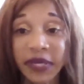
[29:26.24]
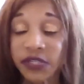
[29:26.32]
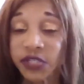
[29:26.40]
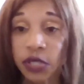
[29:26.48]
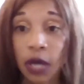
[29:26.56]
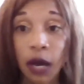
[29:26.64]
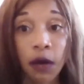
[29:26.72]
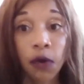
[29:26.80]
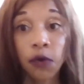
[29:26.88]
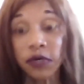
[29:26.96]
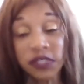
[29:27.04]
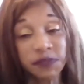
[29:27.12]

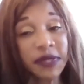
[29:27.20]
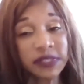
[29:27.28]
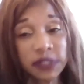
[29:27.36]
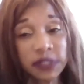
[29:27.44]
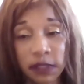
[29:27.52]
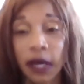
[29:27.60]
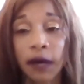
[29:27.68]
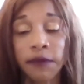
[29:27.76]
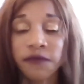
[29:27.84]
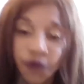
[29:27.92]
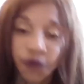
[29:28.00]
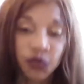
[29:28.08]
PTO, especially
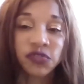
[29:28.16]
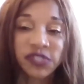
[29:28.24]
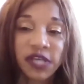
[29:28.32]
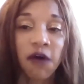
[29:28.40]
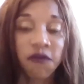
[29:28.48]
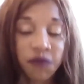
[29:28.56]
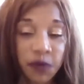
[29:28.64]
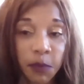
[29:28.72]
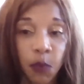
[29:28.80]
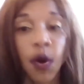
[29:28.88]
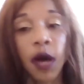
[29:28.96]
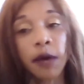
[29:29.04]
for yourself,
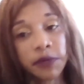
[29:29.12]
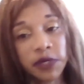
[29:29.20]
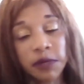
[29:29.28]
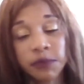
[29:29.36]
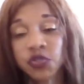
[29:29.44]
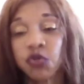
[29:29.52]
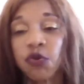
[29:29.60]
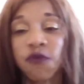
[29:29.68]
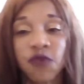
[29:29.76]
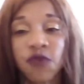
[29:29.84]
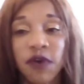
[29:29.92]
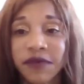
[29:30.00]
number one, but number two,
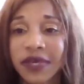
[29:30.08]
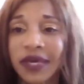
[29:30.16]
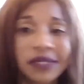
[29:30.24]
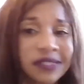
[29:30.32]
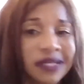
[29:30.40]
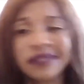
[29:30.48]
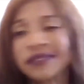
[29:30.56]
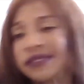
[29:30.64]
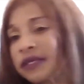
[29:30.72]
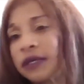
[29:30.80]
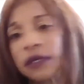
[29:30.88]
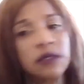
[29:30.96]
if you have kids,
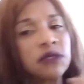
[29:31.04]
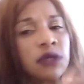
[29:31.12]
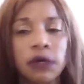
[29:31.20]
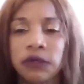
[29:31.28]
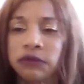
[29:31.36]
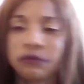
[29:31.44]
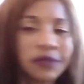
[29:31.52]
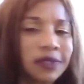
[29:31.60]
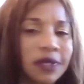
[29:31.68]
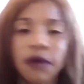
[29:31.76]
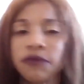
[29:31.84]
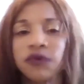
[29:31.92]
it's sick, you
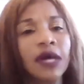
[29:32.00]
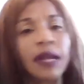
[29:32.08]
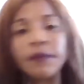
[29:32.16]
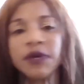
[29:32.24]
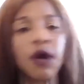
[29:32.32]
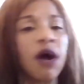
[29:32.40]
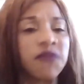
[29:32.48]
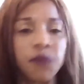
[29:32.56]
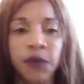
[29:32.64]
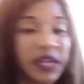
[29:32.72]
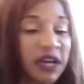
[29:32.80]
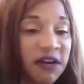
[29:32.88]
got to be off
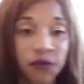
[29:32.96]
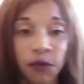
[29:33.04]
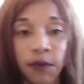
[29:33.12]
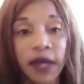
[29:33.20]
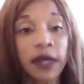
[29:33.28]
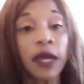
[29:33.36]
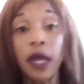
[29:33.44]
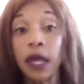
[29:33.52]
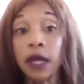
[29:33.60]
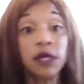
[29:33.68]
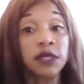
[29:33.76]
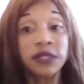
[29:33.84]
whenever, right?
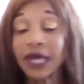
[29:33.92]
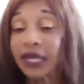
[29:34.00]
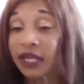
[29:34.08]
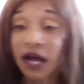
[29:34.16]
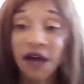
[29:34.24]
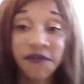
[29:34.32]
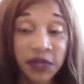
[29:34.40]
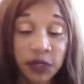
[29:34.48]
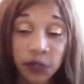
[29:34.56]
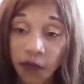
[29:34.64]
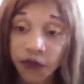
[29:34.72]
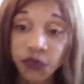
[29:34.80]
Having
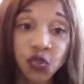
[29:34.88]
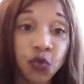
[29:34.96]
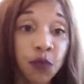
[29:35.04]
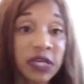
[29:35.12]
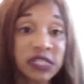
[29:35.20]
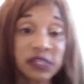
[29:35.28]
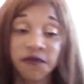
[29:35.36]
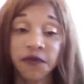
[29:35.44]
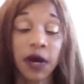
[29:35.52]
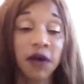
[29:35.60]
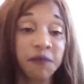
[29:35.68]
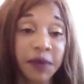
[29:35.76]
another 2 weeks of
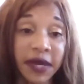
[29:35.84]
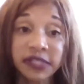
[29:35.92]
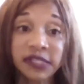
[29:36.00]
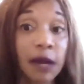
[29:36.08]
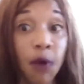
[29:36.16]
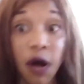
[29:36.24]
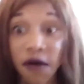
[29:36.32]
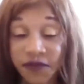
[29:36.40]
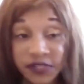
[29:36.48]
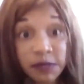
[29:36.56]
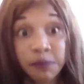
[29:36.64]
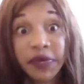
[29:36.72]
paid time off
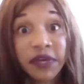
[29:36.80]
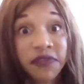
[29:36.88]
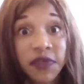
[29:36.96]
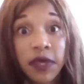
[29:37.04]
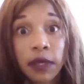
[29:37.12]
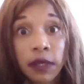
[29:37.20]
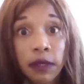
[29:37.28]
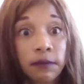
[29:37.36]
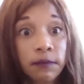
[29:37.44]
is a big thing.